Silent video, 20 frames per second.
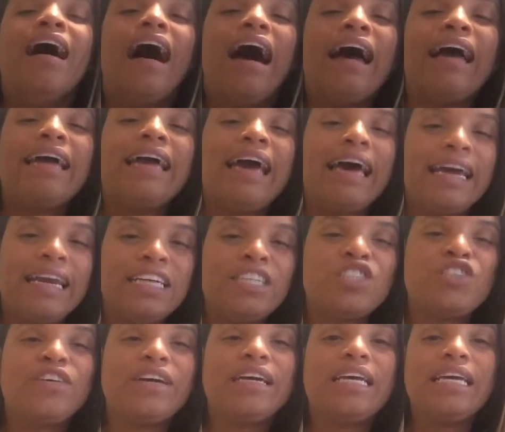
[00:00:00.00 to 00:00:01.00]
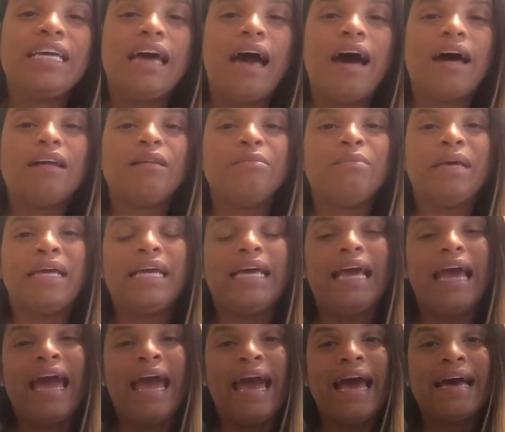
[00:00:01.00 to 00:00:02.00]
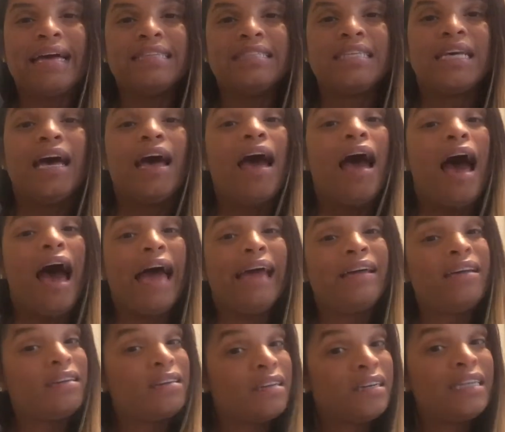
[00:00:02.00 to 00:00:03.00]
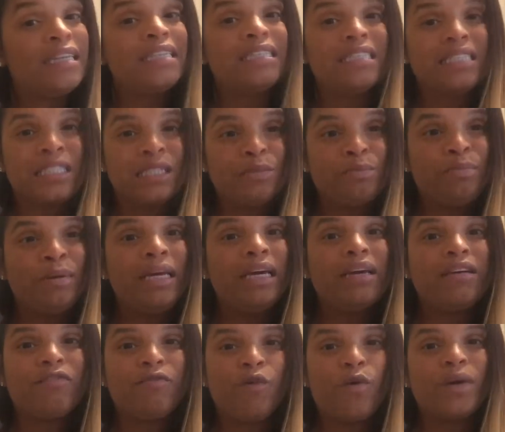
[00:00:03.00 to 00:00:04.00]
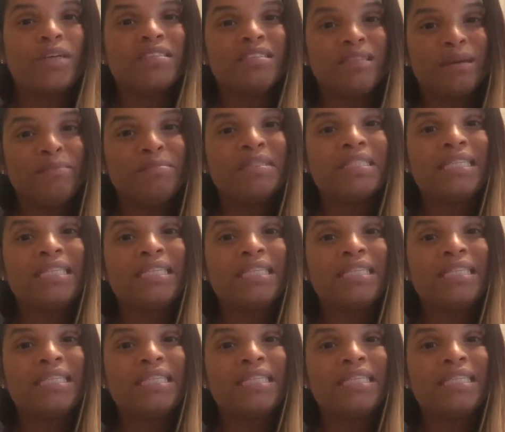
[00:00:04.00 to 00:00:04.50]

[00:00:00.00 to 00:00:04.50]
I had a tracheotomy and I couldn't speak for some